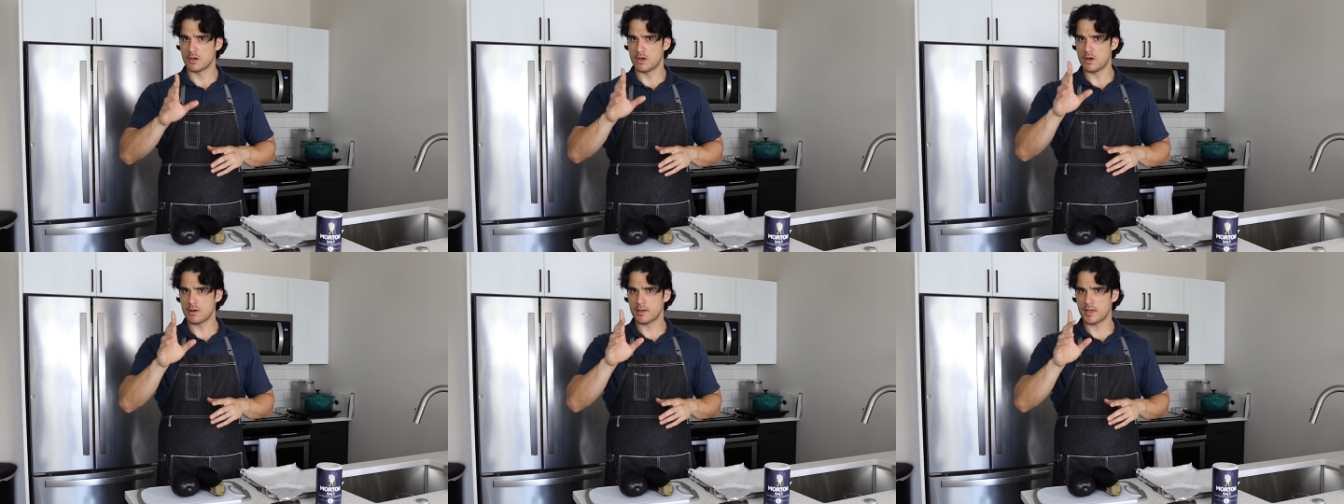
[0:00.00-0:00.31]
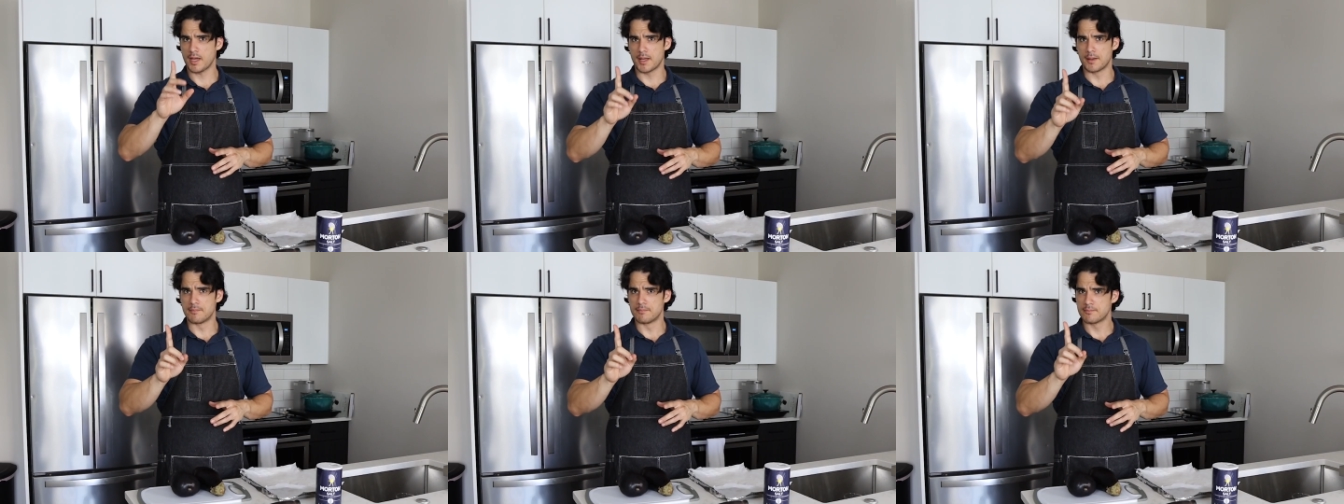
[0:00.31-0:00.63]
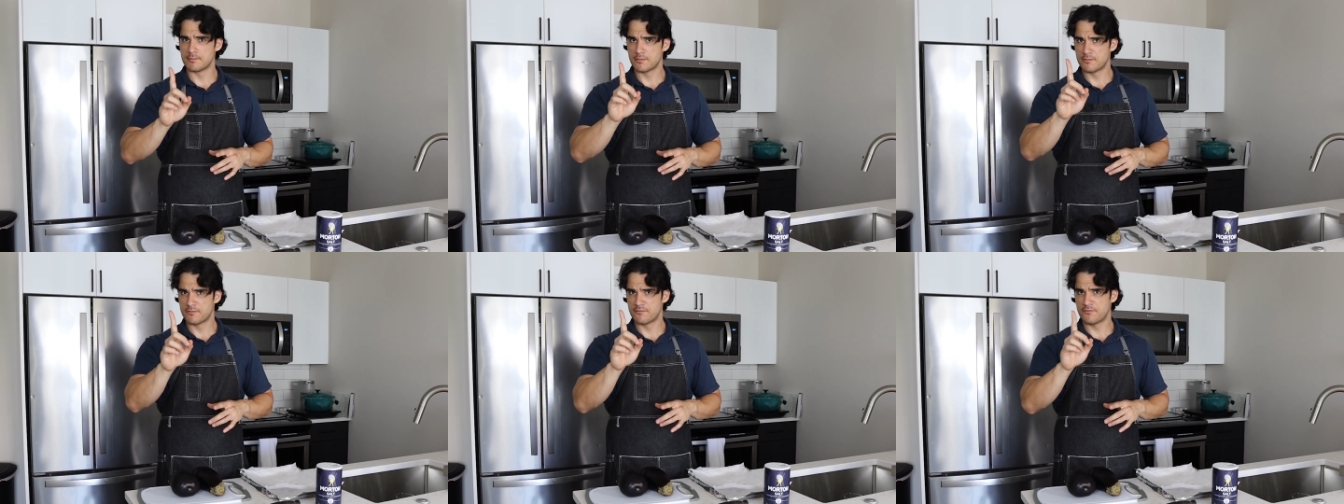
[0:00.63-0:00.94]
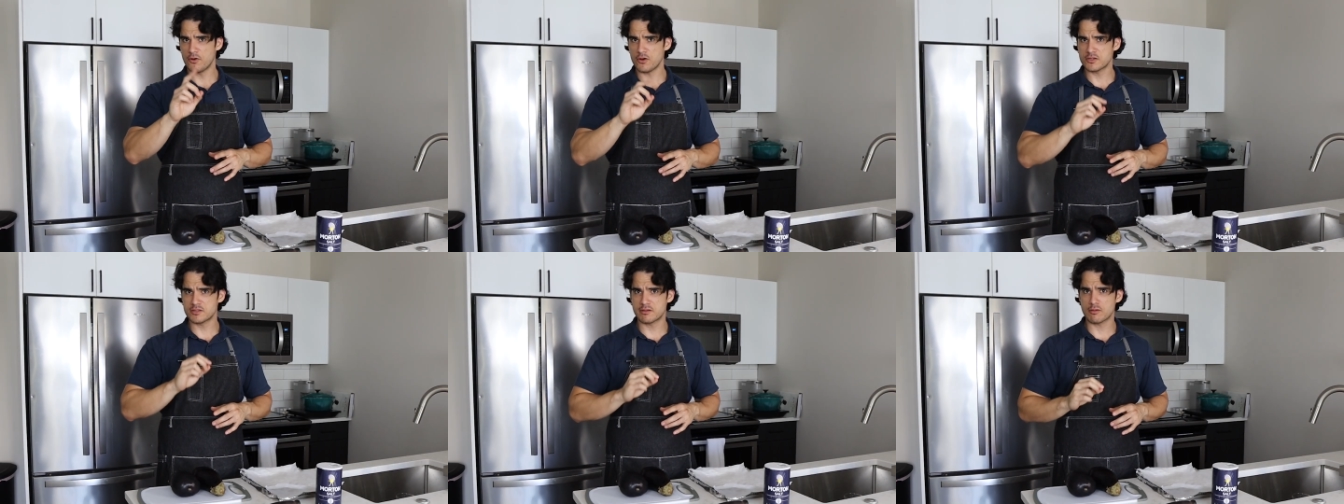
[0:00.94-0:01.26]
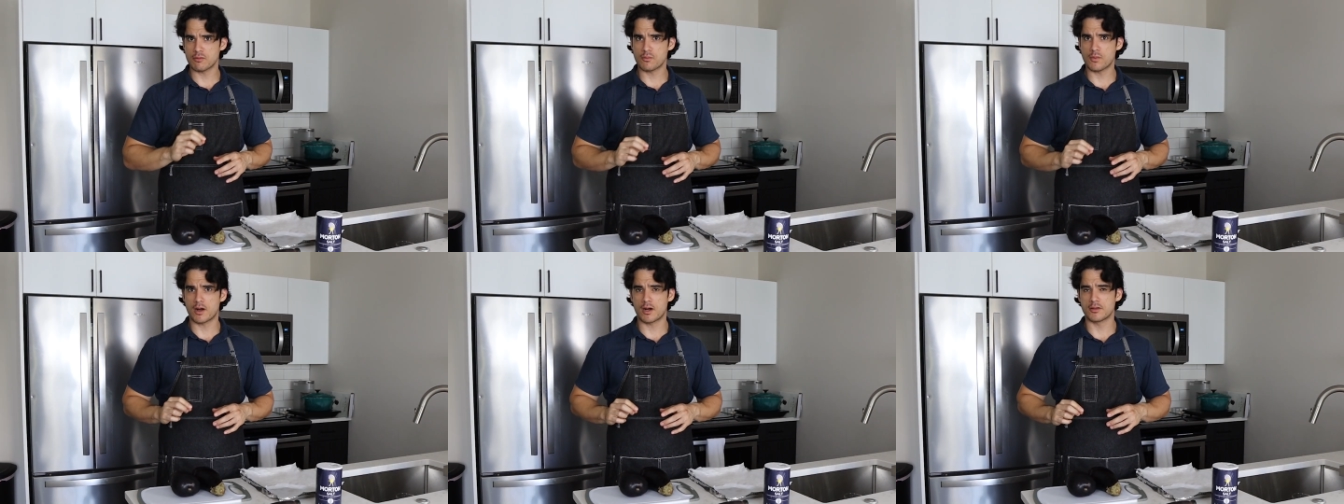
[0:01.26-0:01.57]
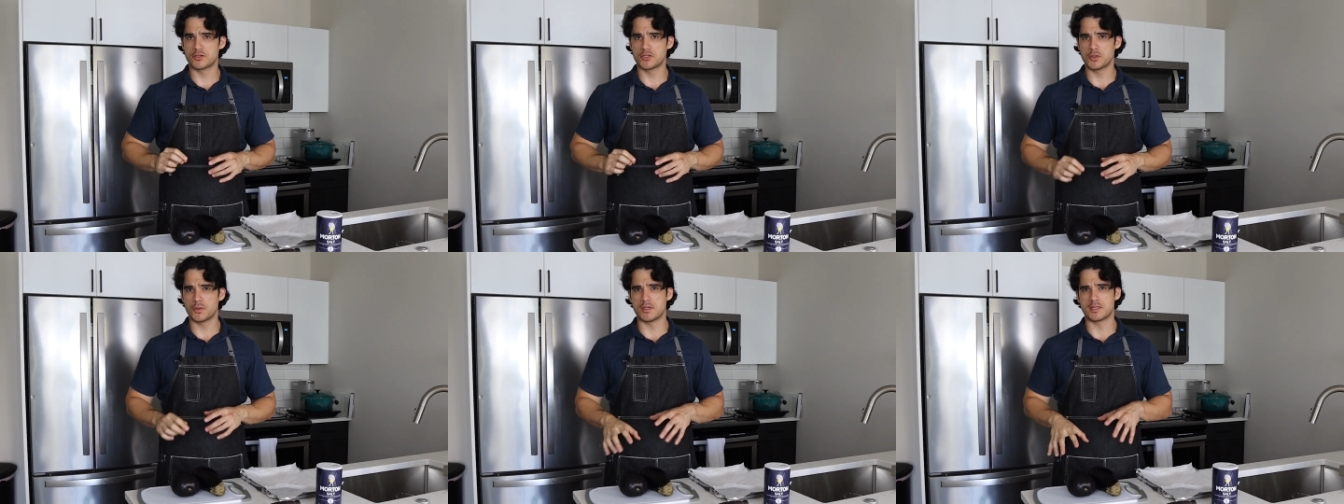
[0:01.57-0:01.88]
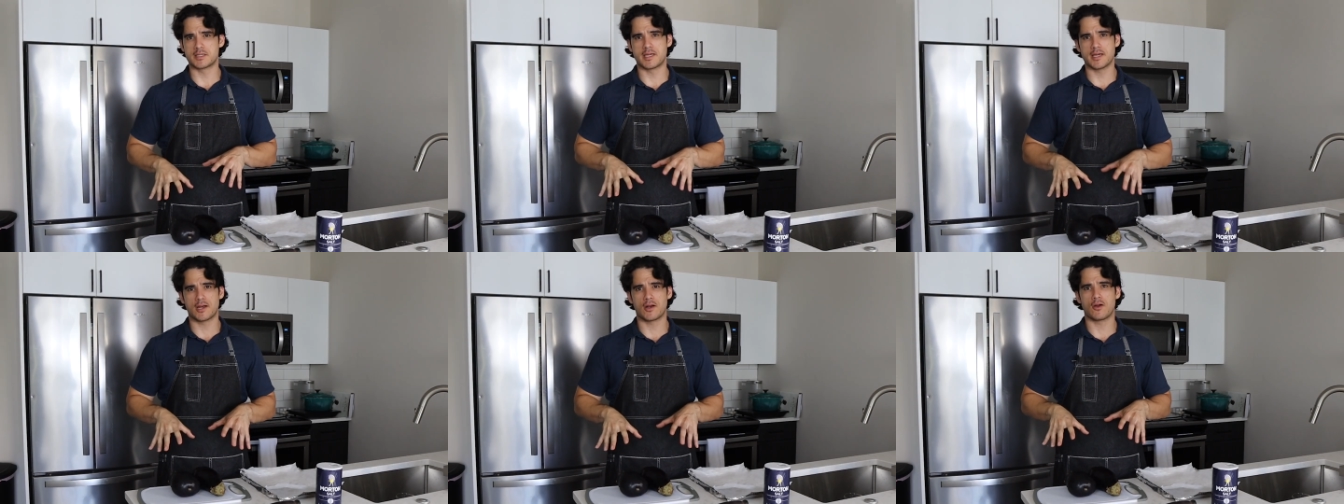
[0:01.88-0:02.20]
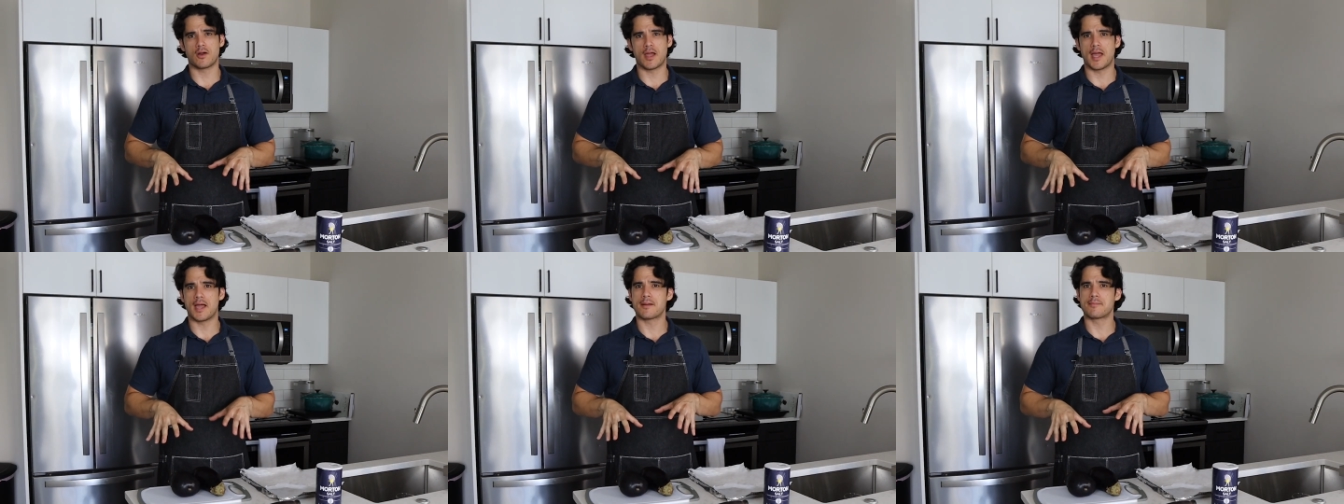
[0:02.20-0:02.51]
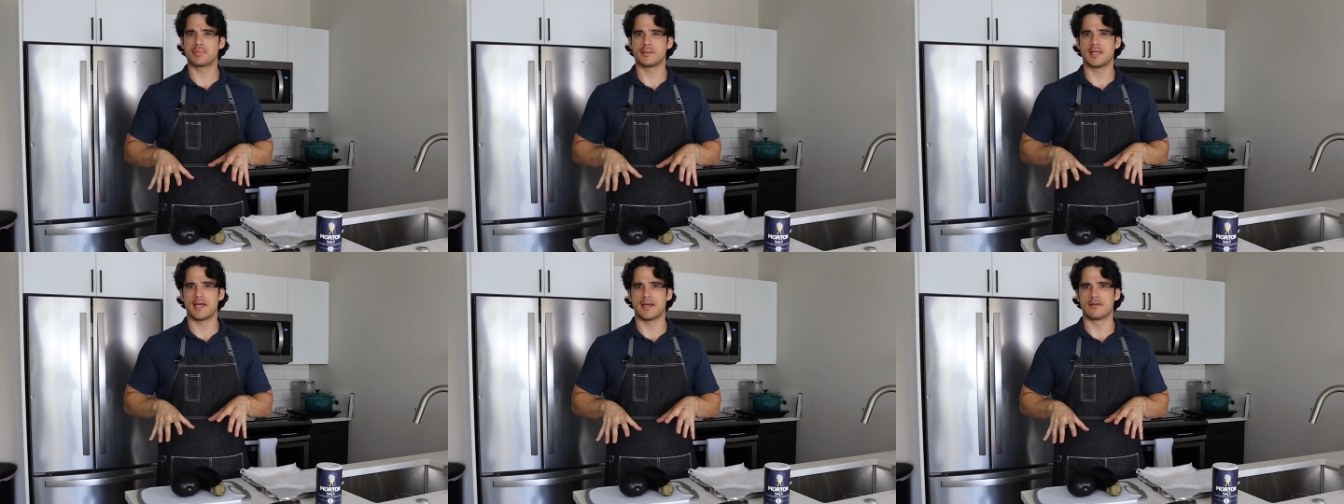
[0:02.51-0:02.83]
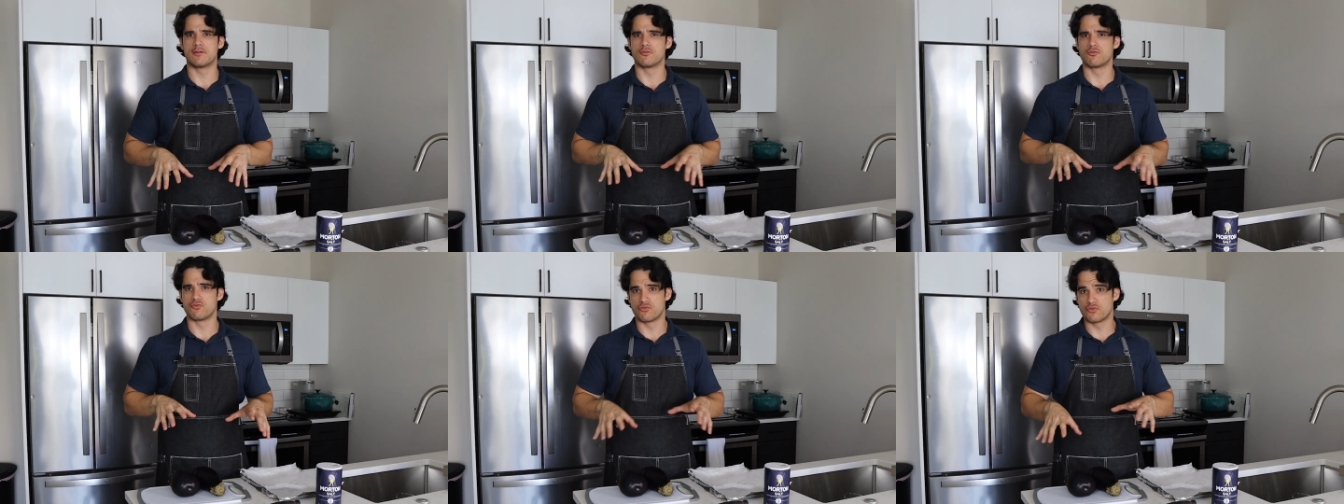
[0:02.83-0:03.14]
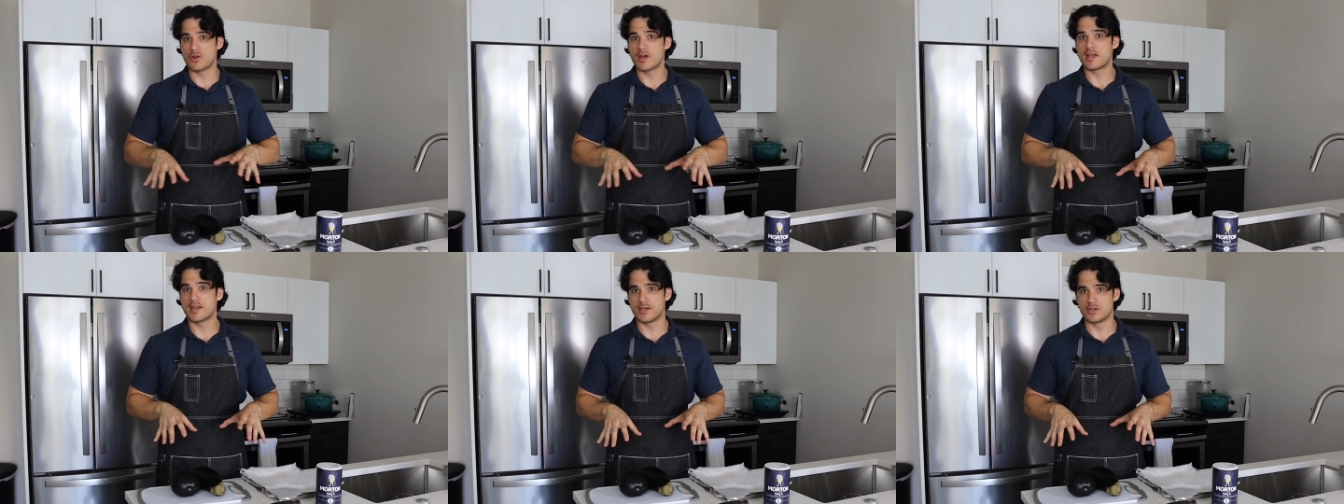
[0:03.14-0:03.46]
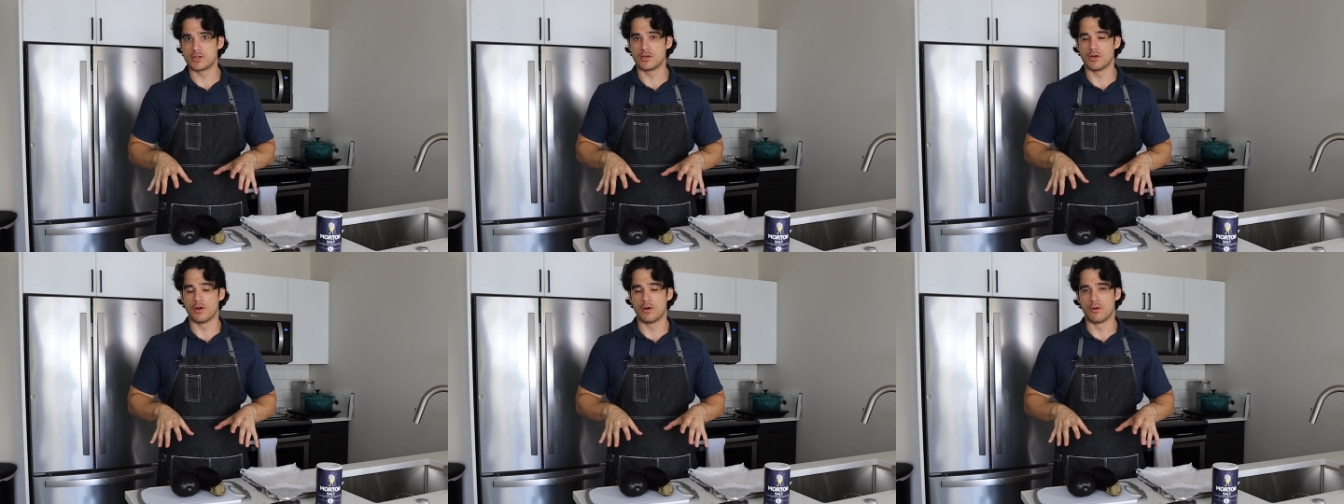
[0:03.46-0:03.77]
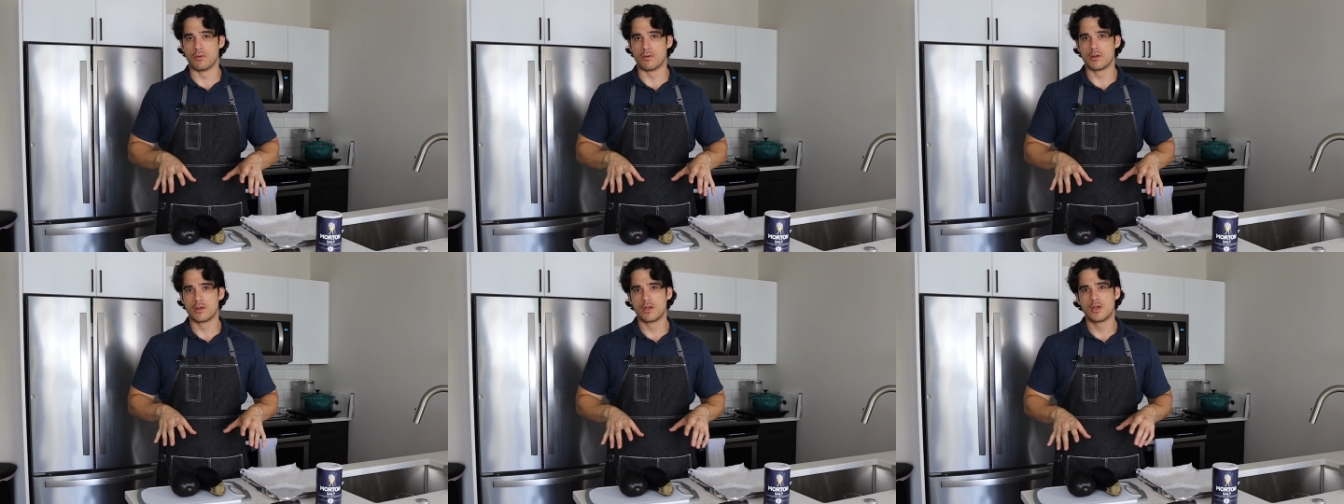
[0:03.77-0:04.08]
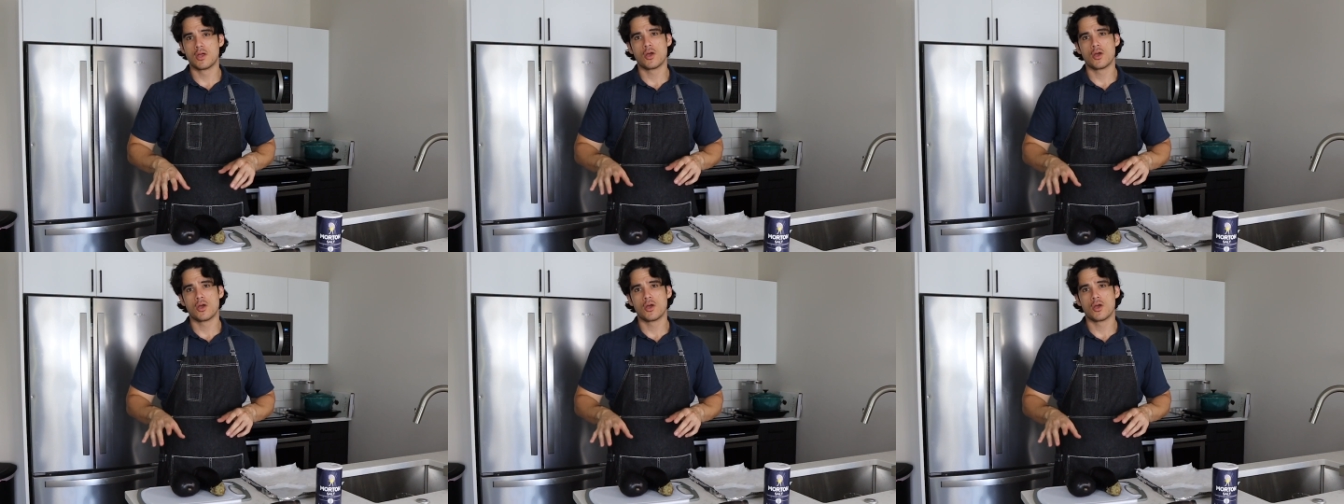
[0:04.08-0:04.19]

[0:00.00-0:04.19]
Okay, first thing we want to do is get our eggplant ready to go,